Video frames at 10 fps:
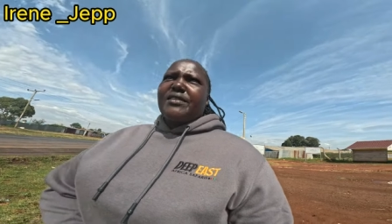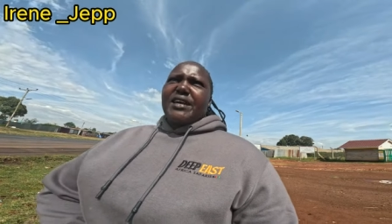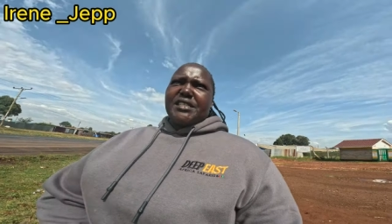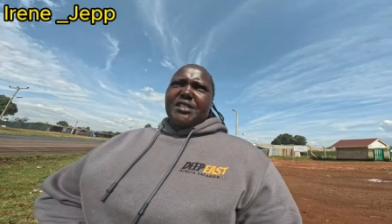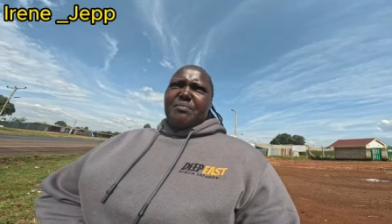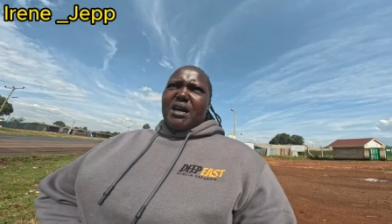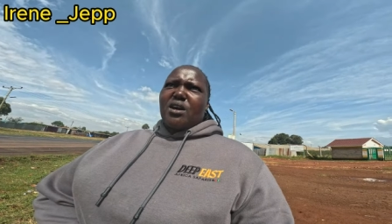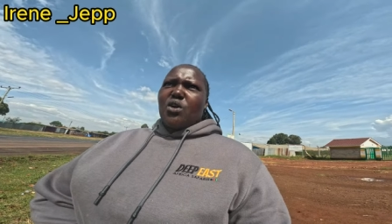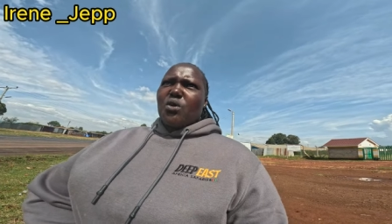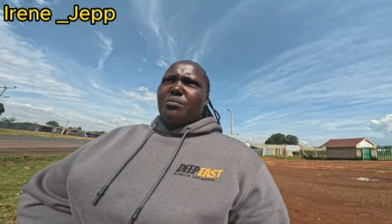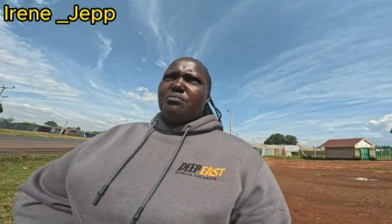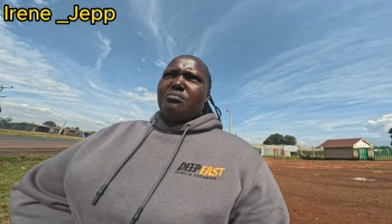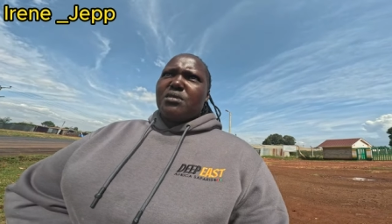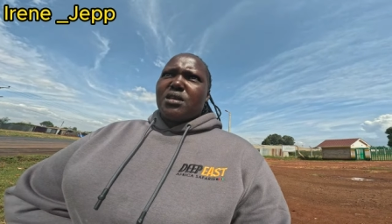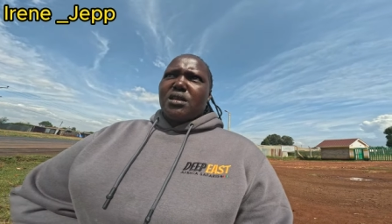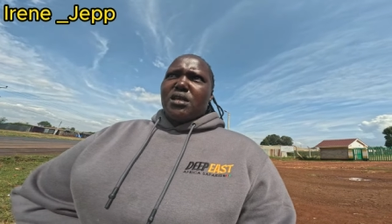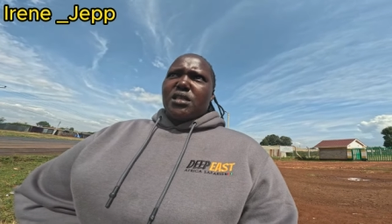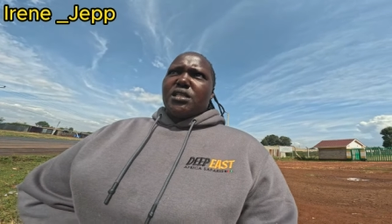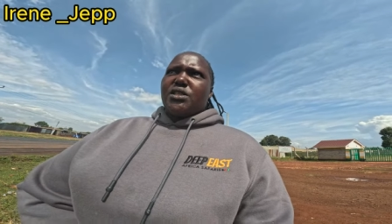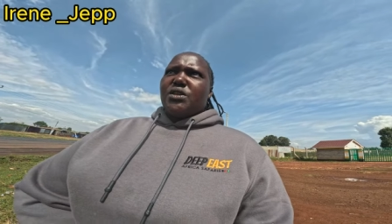rush back home.
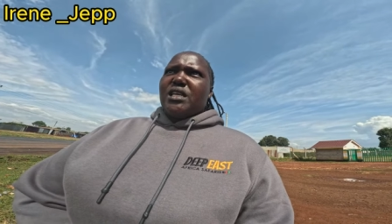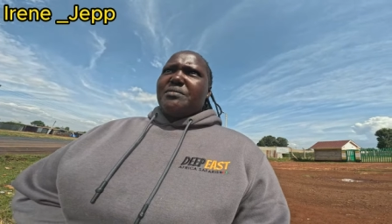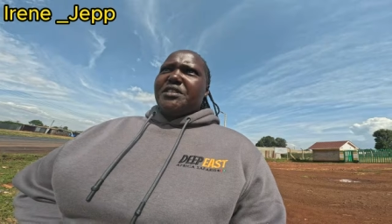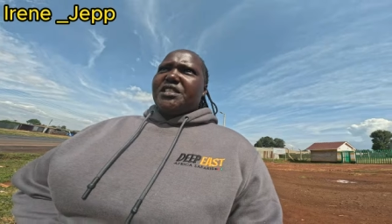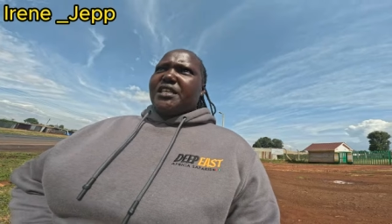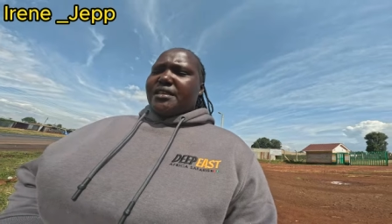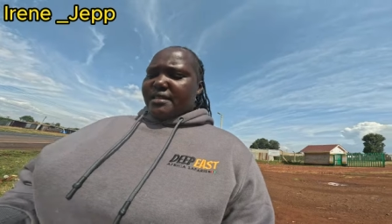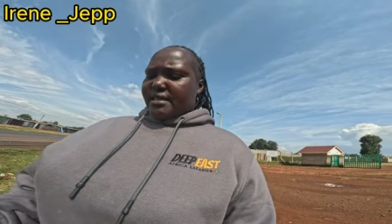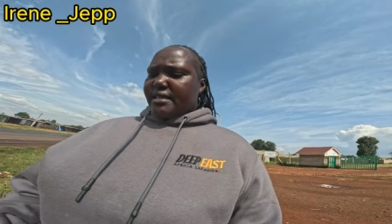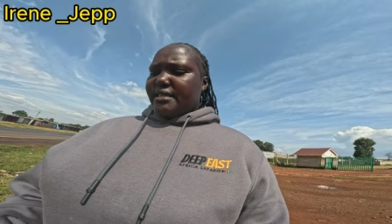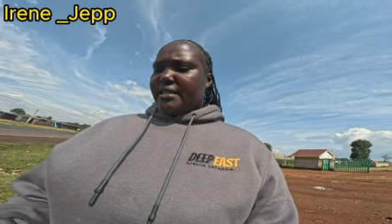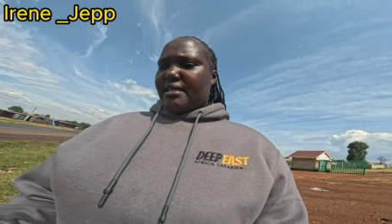So let me check the